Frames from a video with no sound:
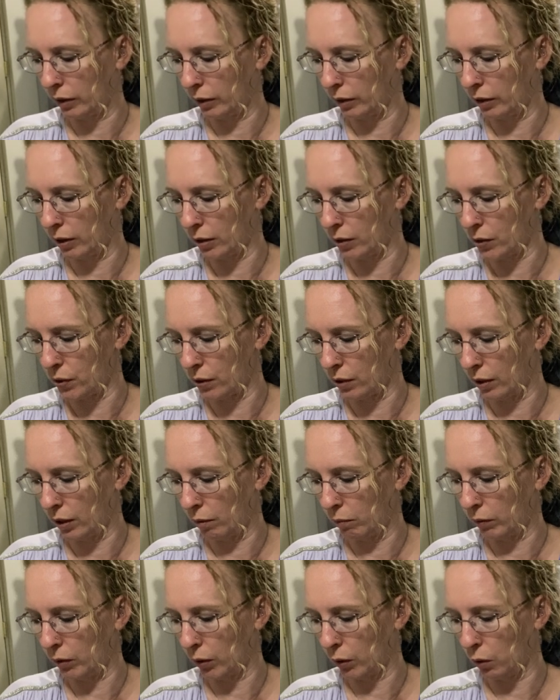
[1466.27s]
because
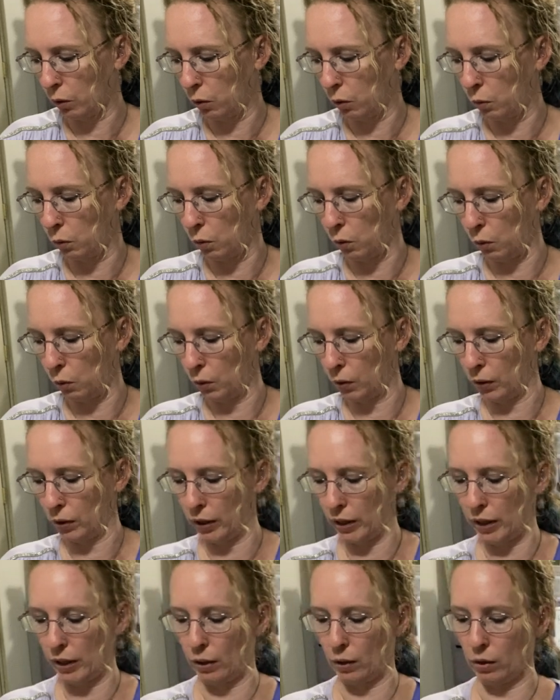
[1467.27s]
I've got a whole hoard
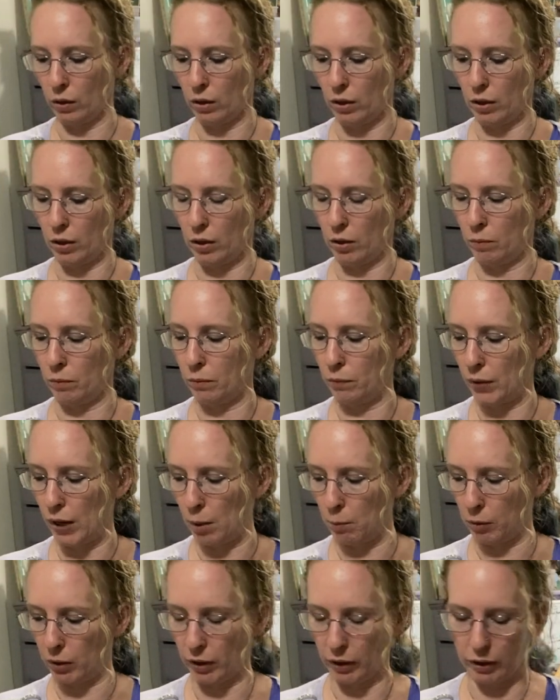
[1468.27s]
here of
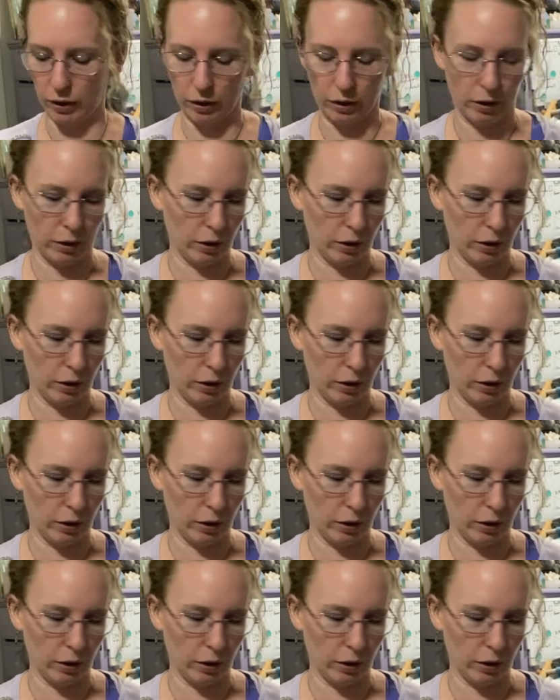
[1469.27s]
fabric